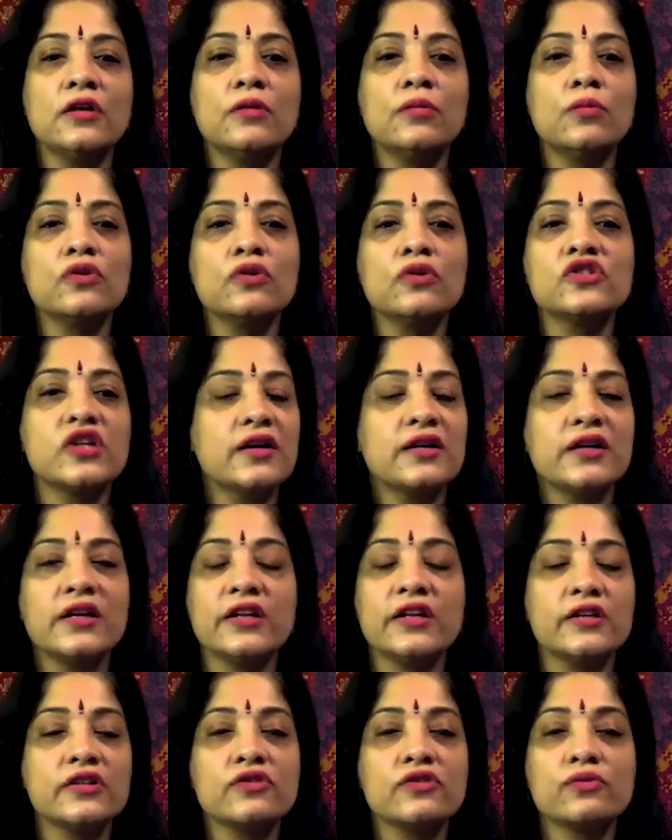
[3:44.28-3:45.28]
Most young
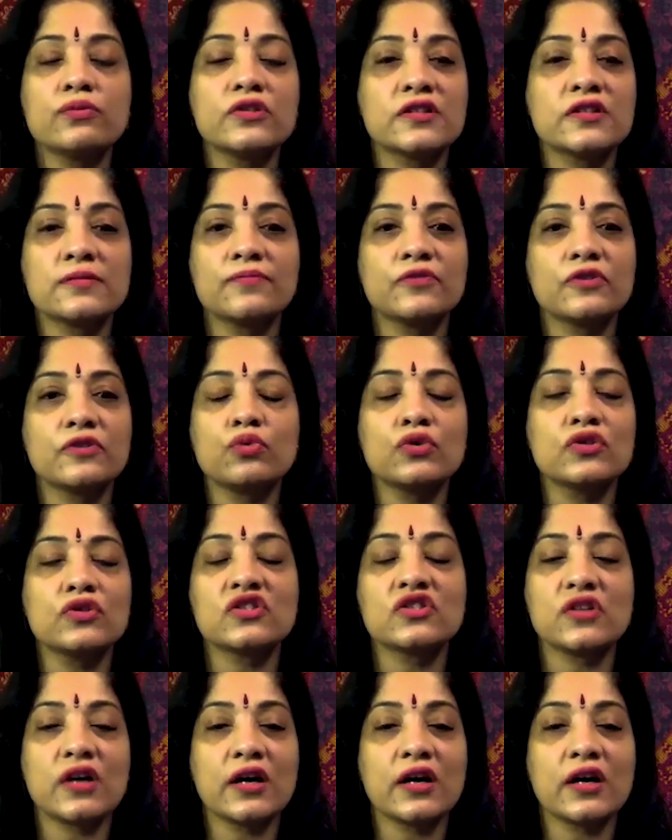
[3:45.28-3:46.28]
Indians would
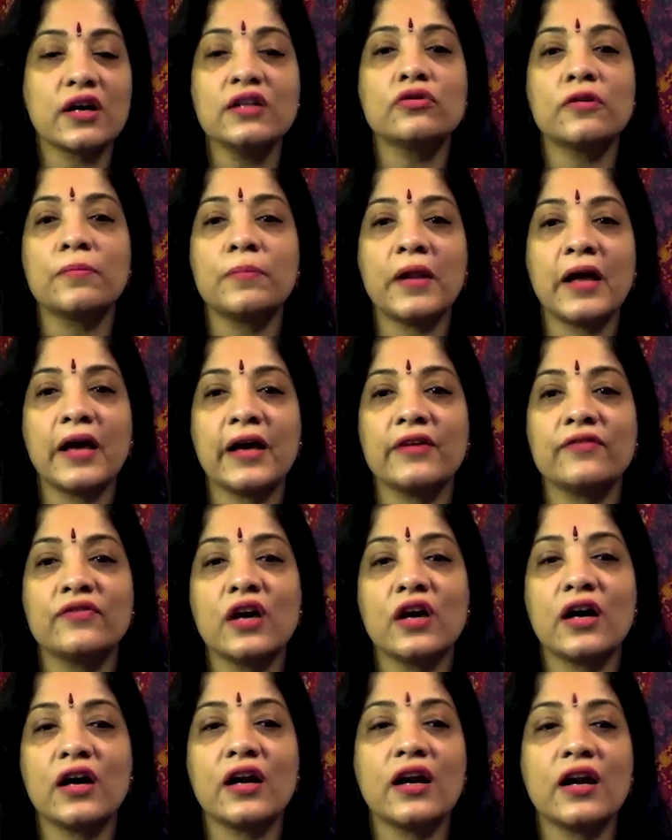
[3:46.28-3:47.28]
struggle to reply if
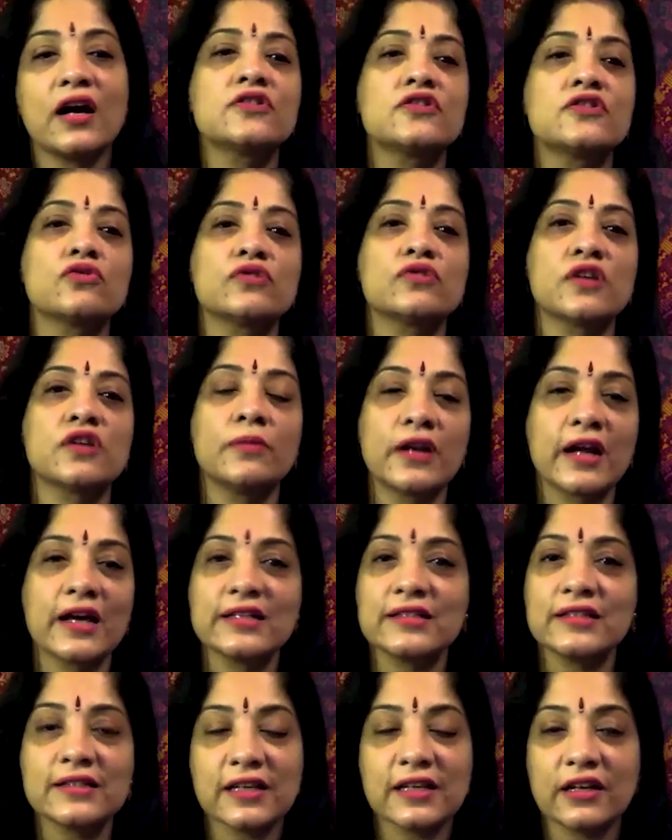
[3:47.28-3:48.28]
they are asked to
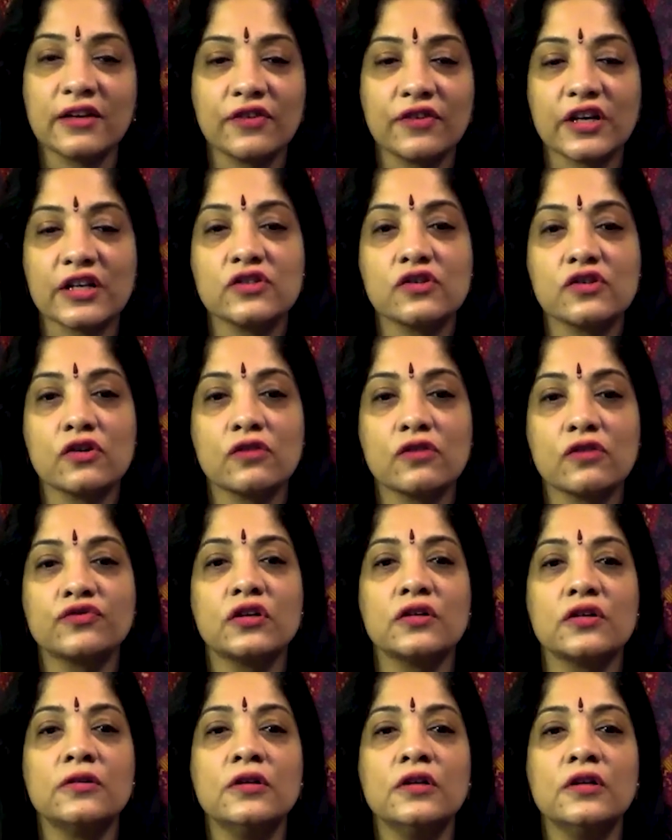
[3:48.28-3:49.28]
summarize the significance of
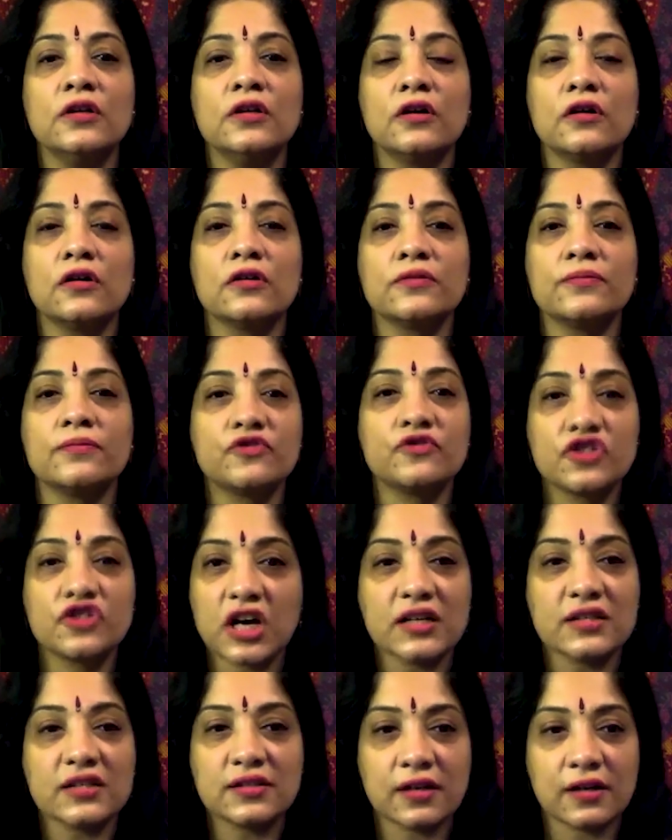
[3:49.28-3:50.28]
the
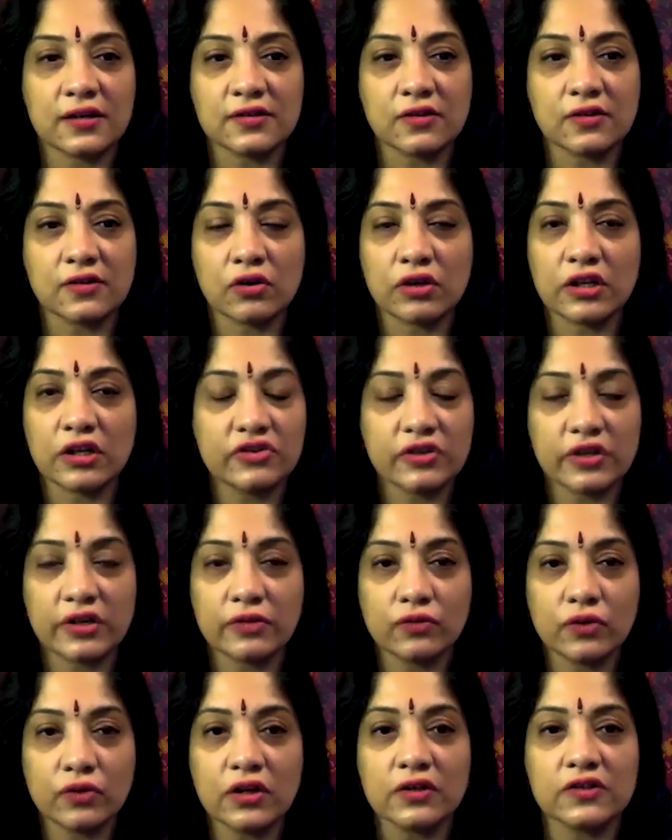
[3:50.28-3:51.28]
shastras or literary
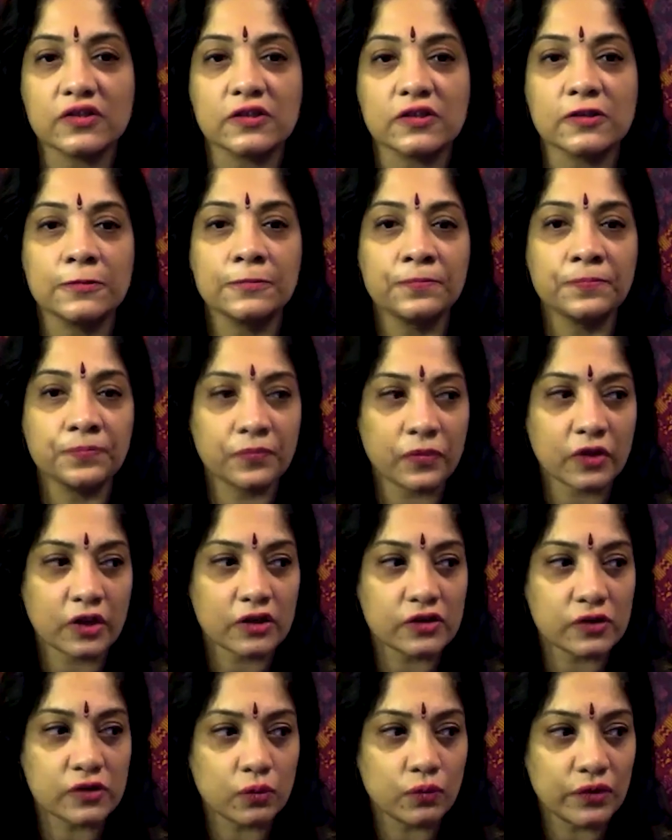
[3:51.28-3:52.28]
works.
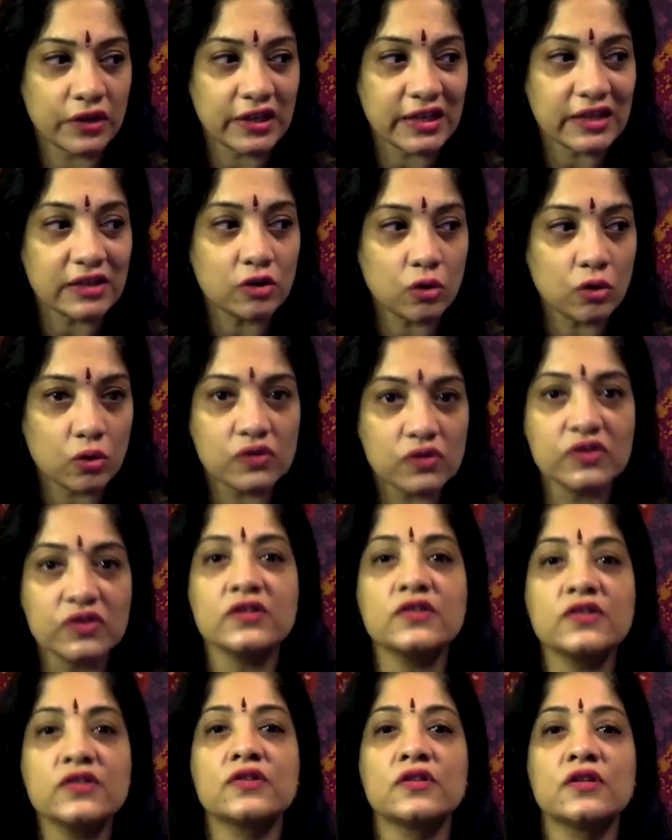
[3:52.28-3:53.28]
So we need
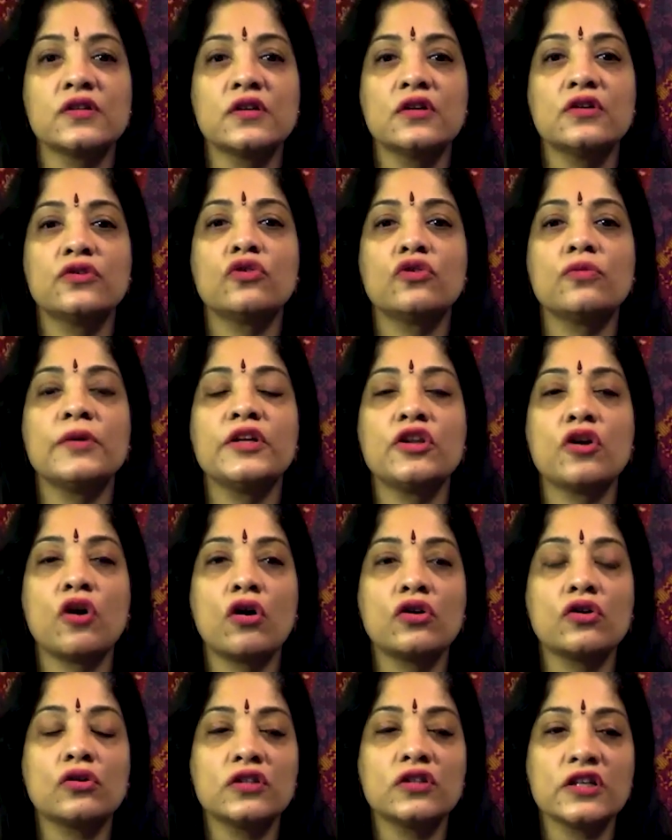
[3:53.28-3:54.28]
courses to be
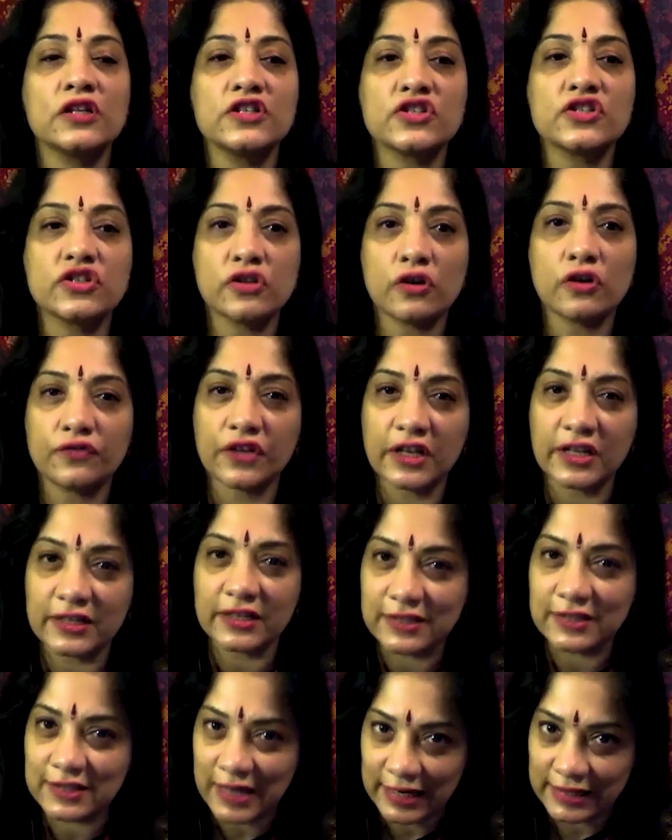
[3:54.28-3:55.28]
taught on the history of
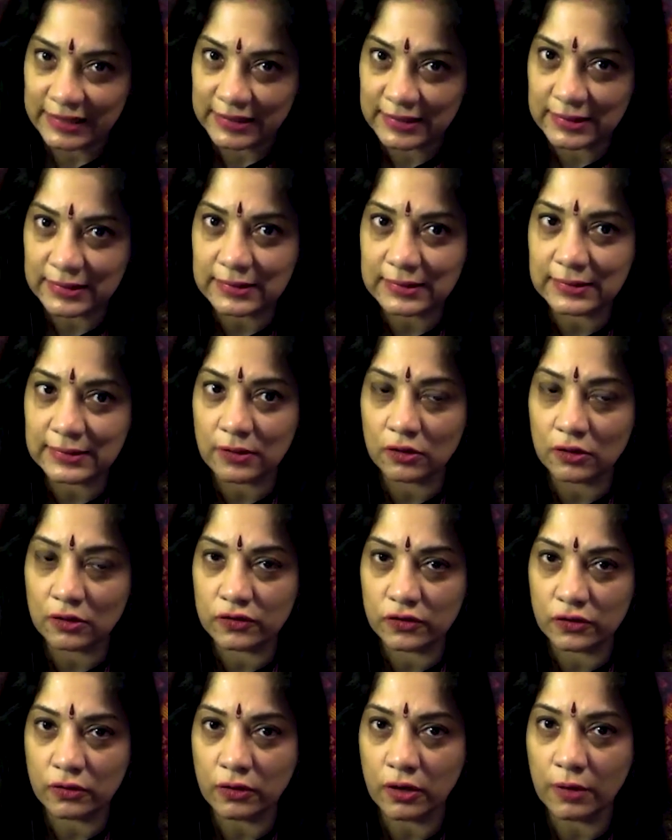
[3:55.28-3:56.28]
Indian sciences
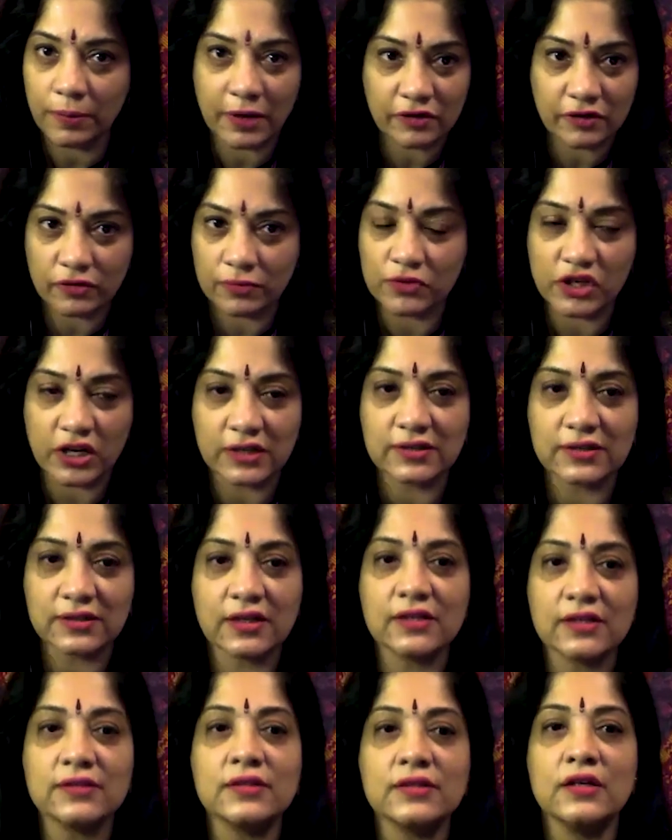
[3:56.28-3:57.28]
also, apart from
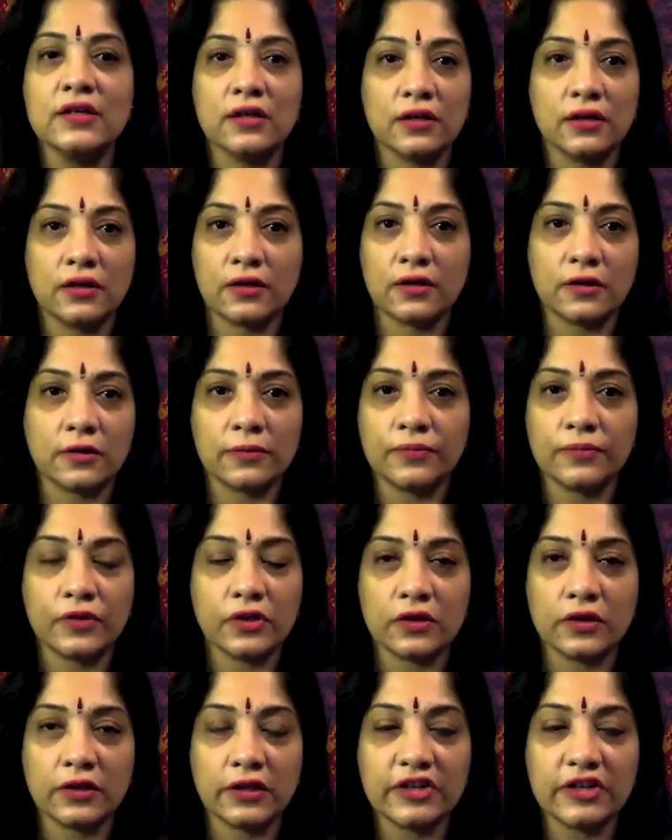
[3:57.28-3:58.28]
shastras,
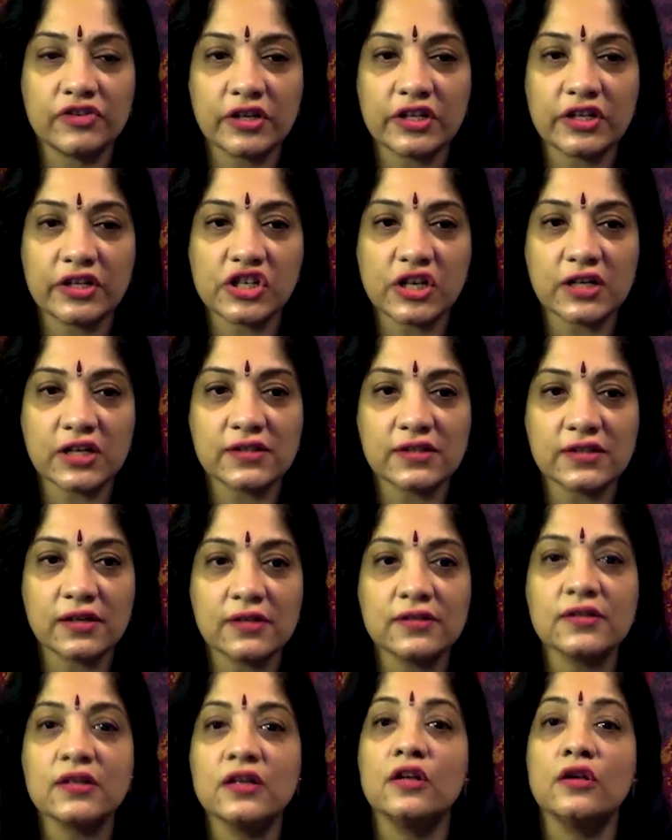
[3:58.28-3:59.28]
the literary
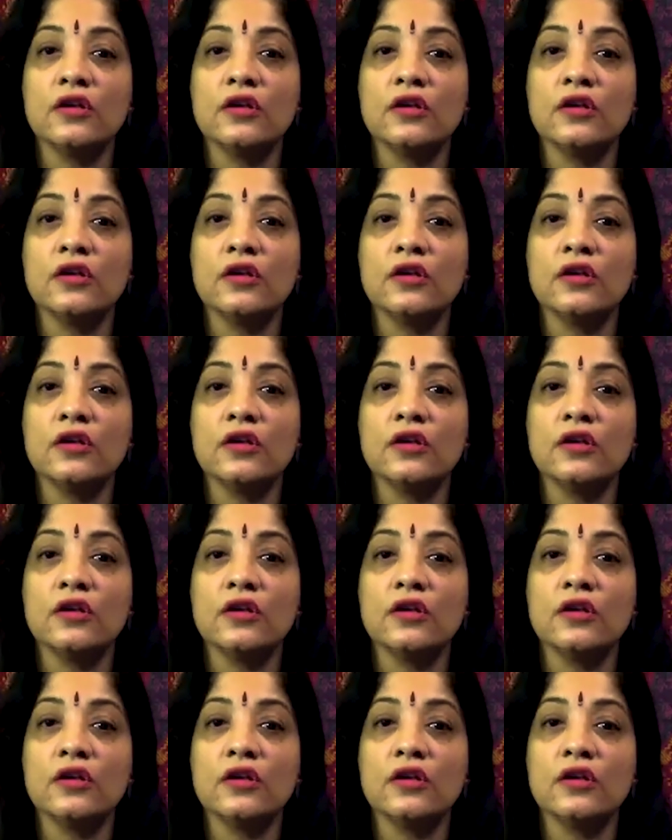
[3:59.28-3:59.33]
shastras.